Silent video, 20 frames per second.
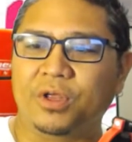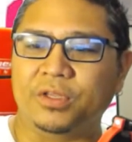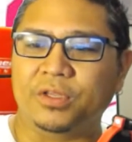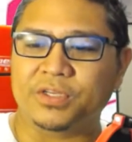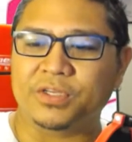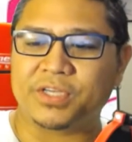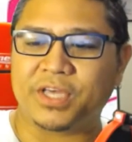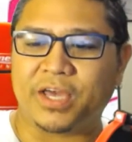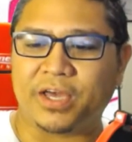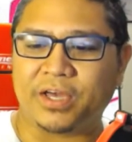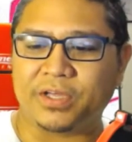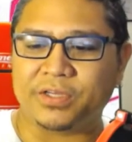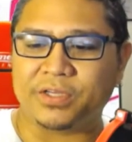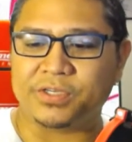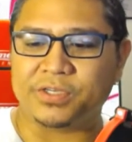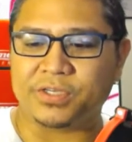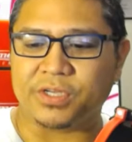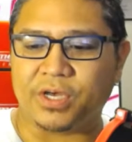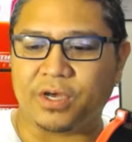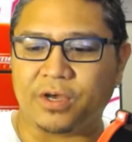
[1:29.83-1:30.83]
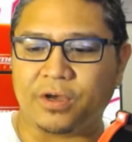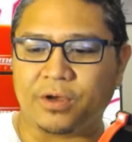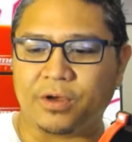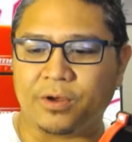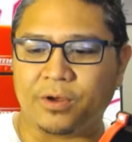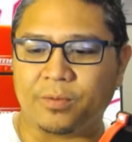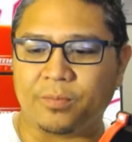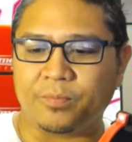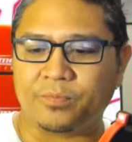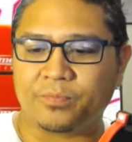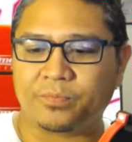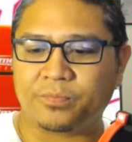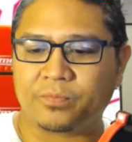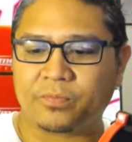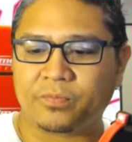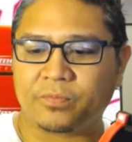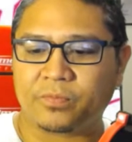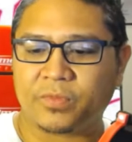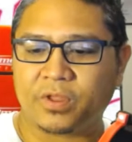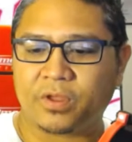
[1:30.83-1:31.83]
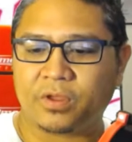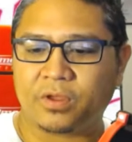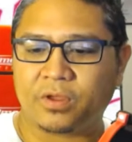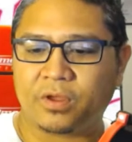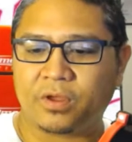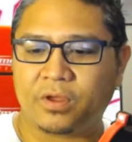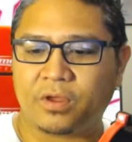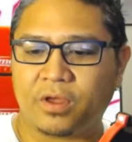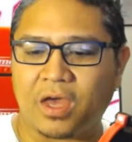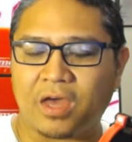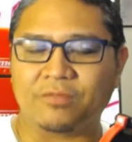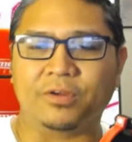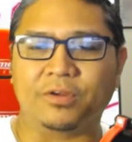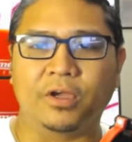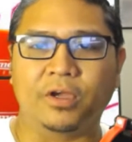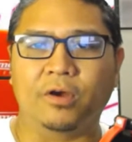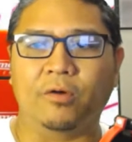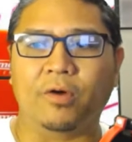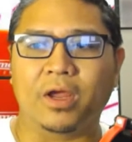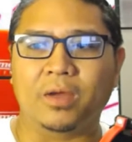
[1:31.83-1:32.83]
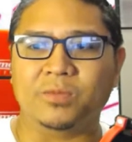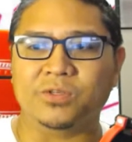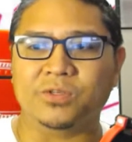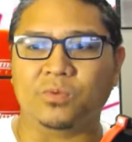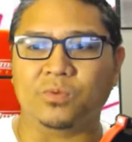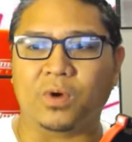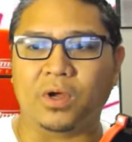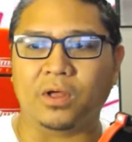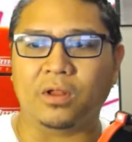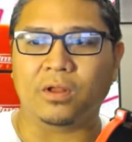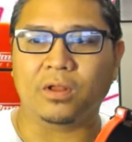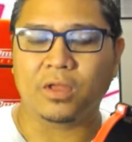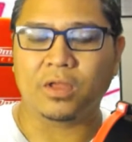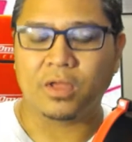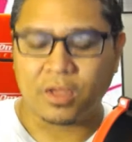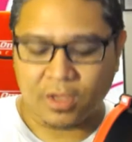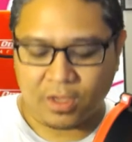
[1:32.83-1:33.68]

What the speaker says: This has half a gig of RAM as well.